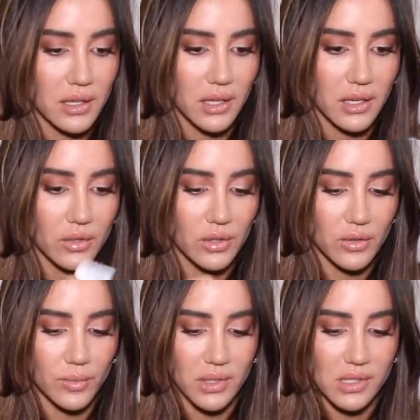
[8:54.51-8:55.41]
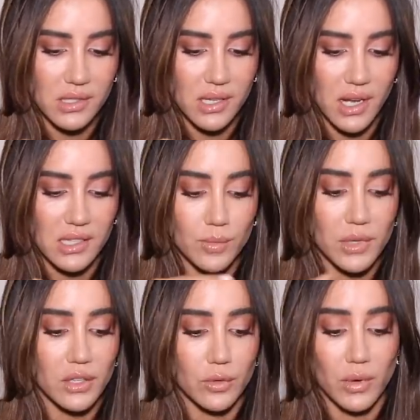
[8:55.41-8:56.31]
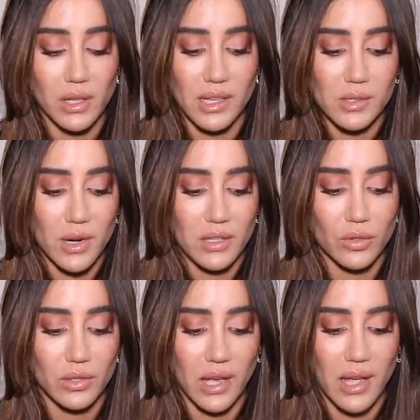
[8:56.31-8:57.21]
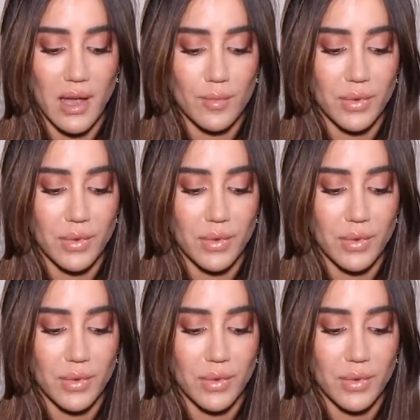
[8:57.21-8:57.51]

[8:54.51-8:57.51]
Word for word: Can you give me the size? Medium. Well, that's what I thought I am,